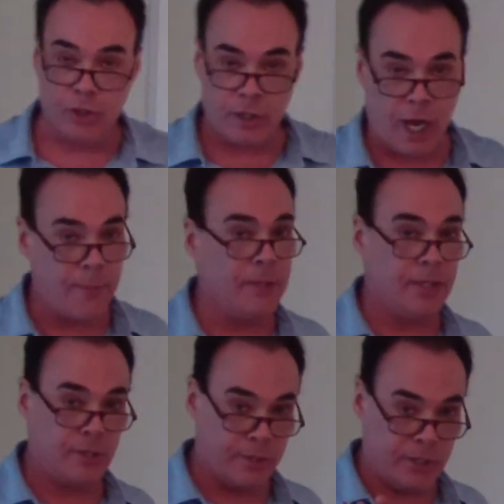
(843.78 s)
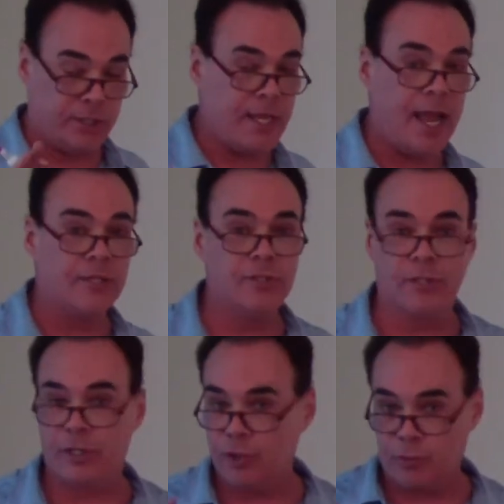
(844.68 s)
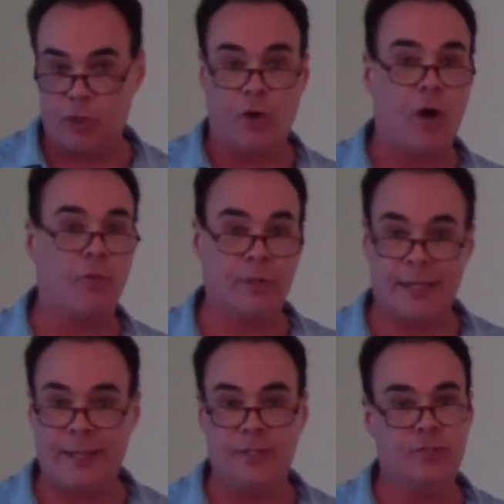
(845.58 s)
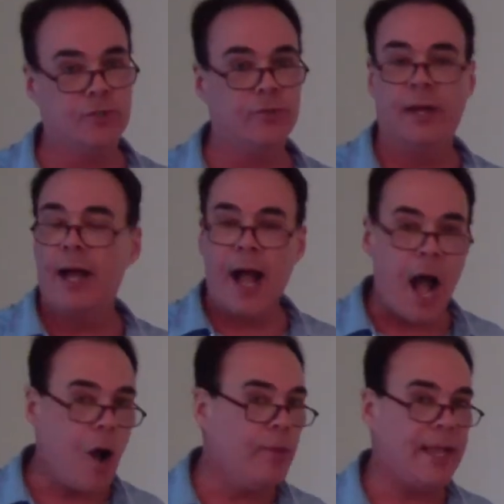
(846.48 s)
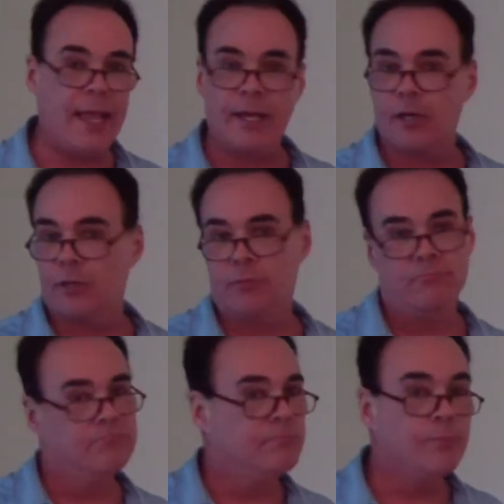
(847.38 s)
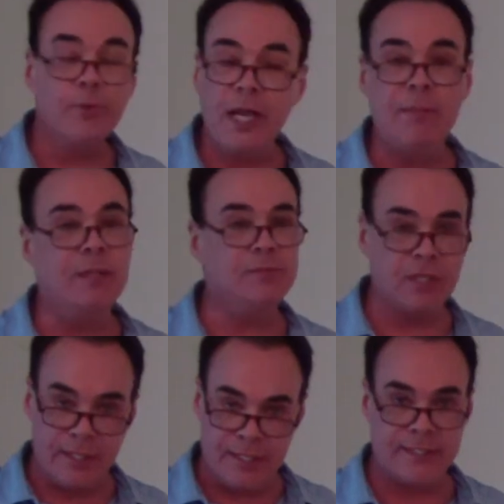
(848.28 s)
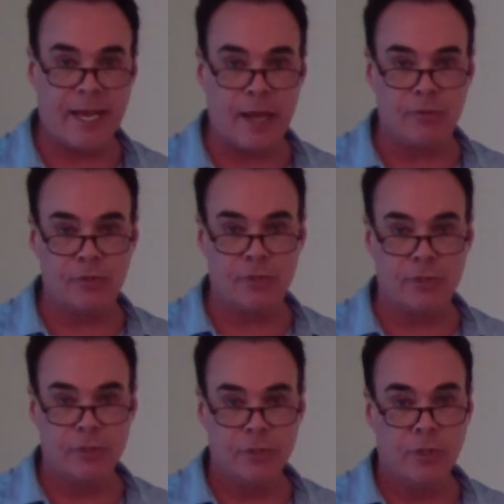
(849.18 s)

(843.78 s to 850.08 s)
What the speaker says: look up and that are in the text and that you recall related to how we handle premiums and discounts.